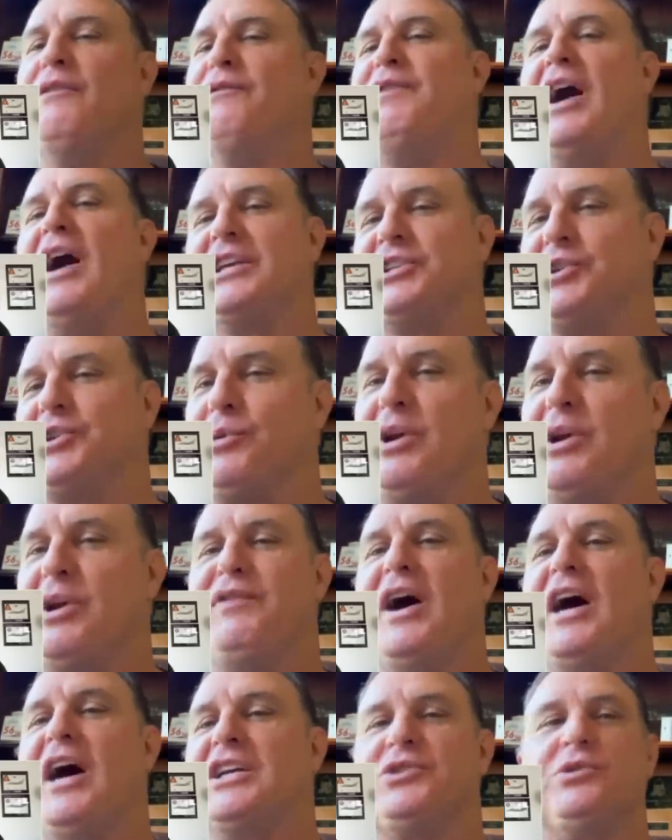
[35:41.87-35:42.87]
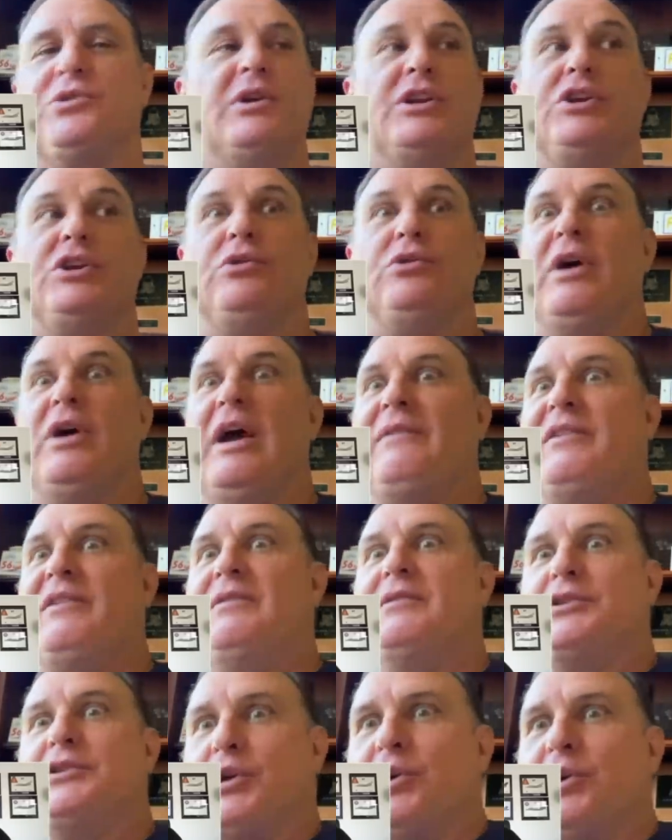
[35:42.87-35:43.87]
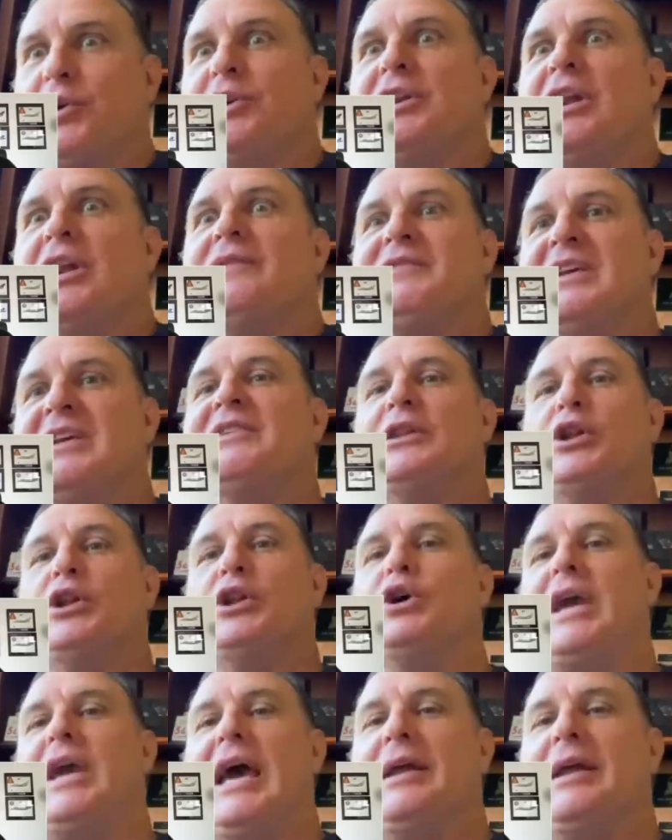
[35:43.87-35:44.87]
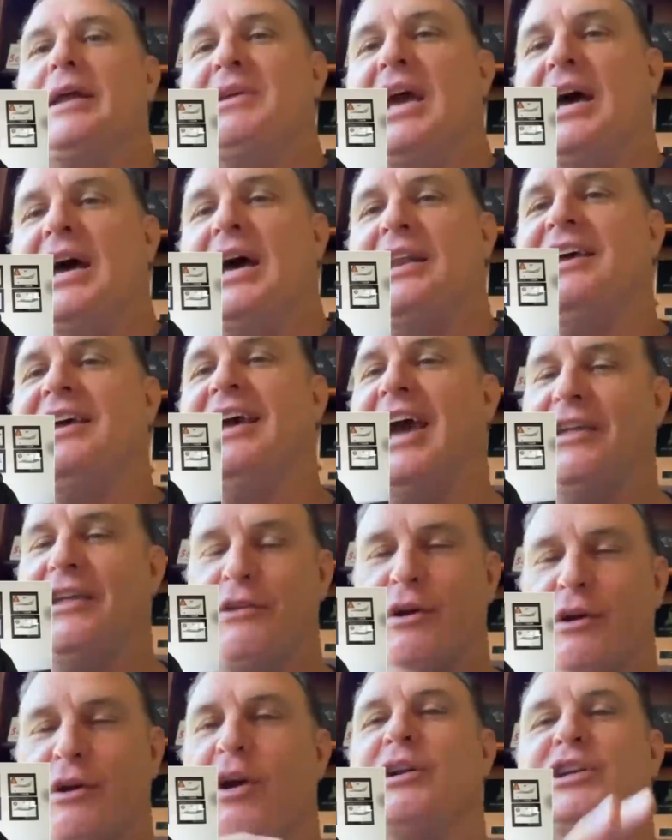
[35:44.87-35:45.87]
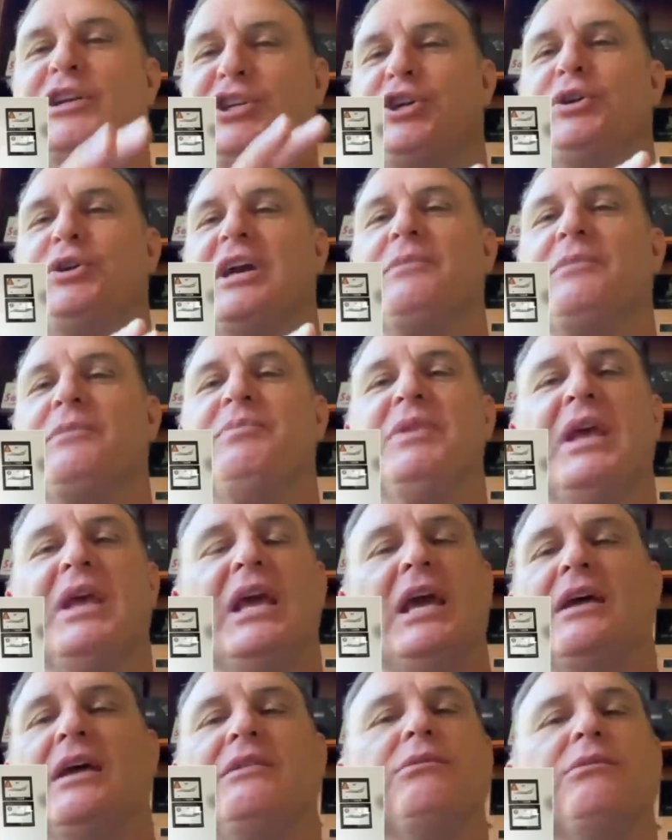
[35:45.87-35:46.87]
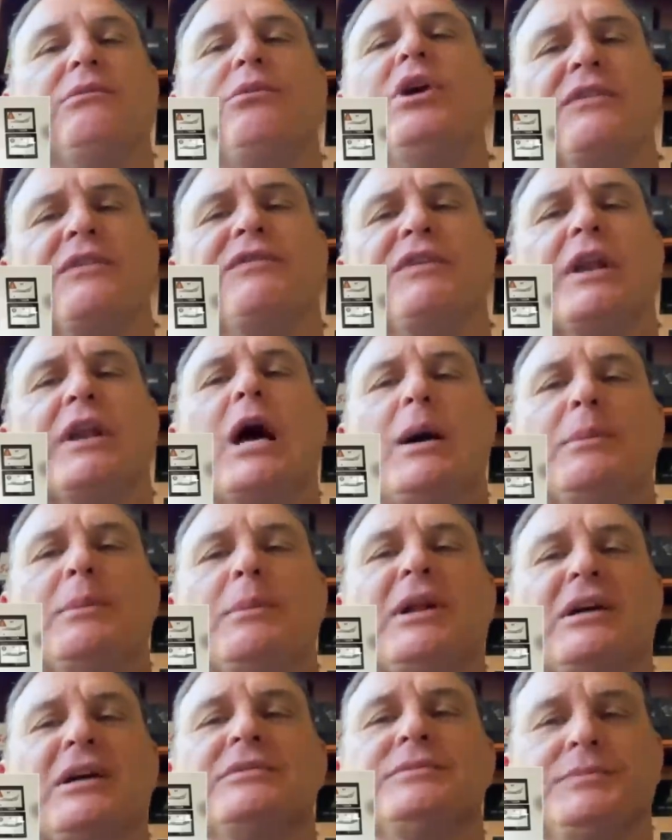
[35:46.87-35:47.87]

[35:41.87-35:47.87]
Fox 3, and you haven't even turned enough to even look at them yet, and they're already shooting. It really phenomenal.